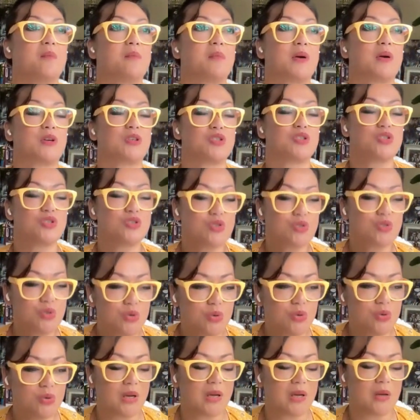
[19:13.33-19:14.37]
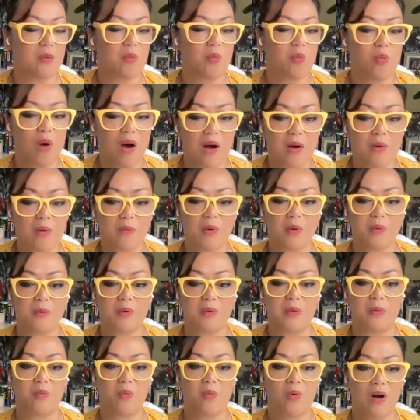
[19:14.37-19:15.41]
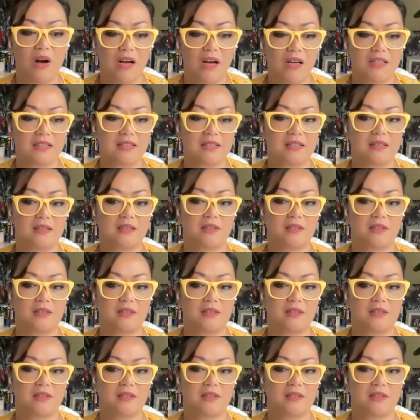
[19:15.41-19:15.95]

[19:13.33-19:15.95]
pursue and want what we want